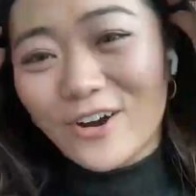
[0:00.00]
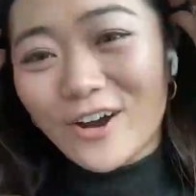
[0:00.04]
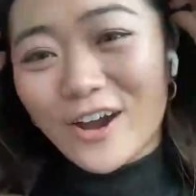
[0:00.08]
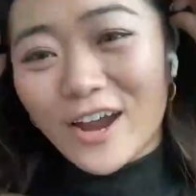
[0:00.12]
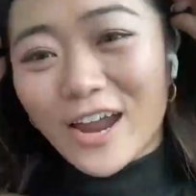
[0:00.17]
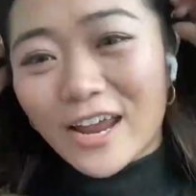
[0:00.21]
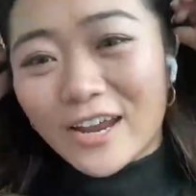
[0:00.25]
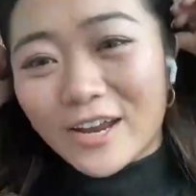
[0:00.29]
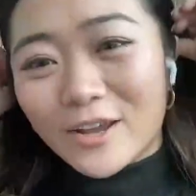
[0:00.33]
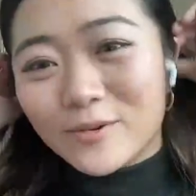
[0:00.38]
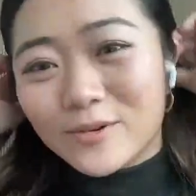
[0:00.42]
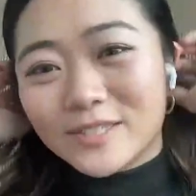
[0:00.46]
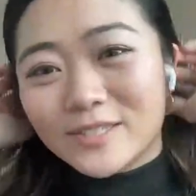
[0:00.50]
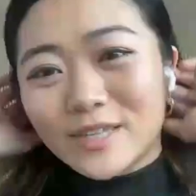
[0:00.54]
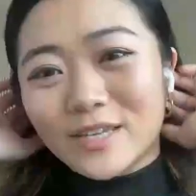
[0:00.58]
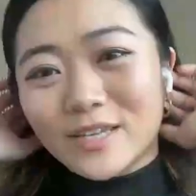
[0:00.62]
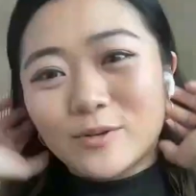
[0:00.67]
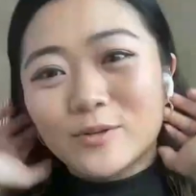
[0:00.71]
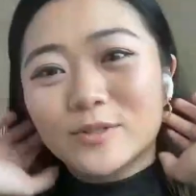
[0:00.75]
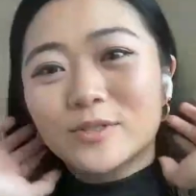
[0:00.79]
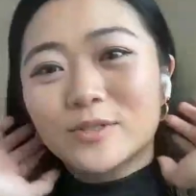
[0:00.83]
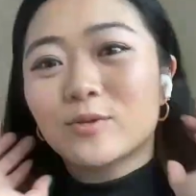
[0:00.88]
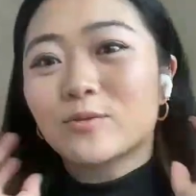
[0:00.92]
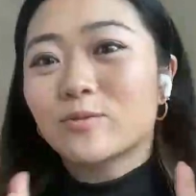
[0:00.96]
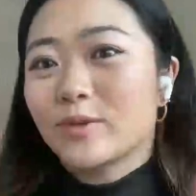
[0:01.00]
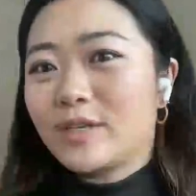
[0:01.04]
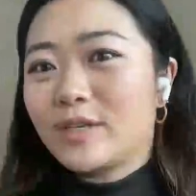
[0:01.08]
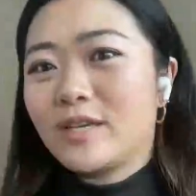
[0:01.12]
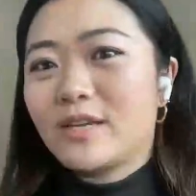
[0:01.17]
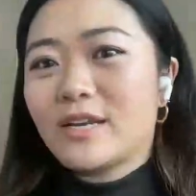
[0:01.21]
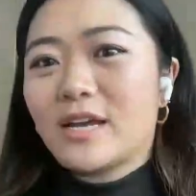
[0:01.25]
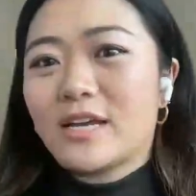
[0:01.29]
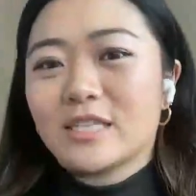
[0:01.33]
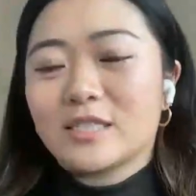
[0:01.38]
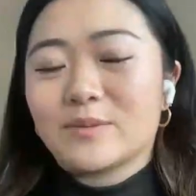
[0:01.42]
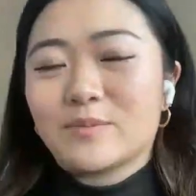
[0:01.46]
And it was a really
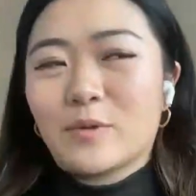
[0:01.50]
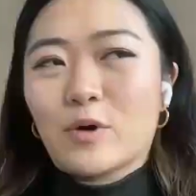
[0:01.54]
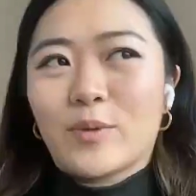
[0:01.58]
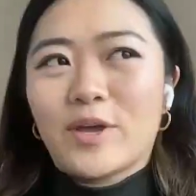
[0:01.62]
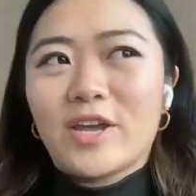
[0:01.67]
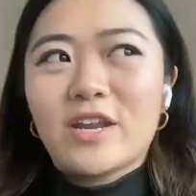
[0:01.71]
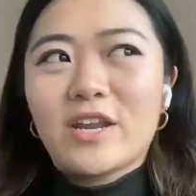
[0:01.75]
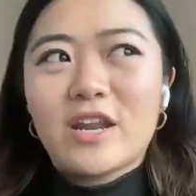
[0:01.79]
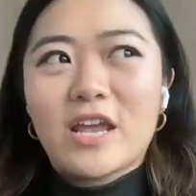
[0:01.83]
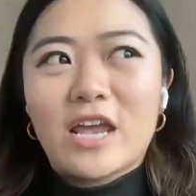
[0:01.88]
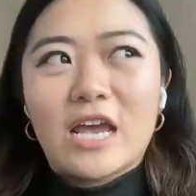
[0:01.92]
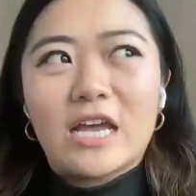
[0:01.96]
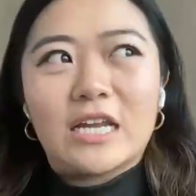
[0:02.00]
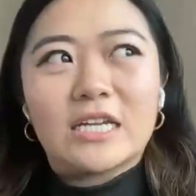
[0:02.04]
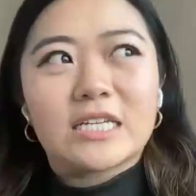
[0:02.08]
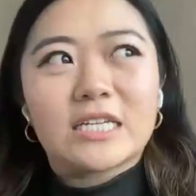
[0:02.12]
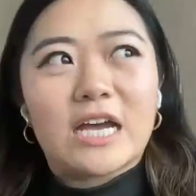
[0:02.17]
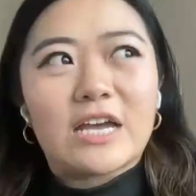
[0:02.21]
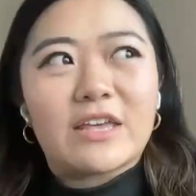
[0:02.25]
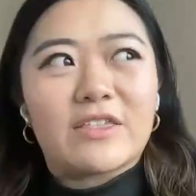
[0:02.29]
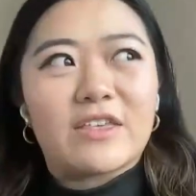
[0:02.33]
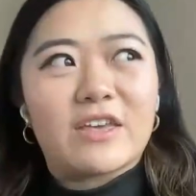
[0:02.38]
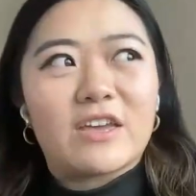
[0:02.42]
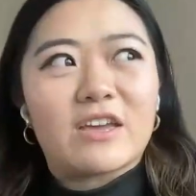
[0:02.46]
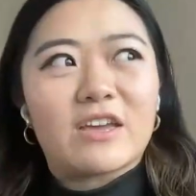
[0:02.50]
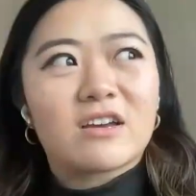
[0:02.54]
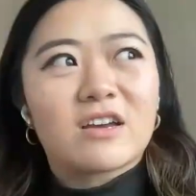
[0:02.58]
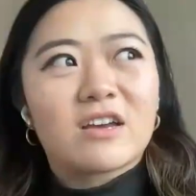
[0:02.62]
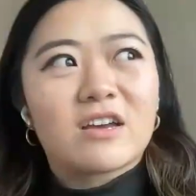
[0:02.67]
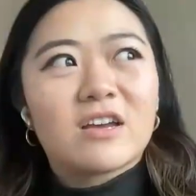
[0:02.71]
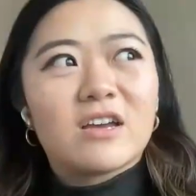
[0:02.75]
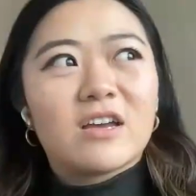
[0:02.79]
nice moment. And I think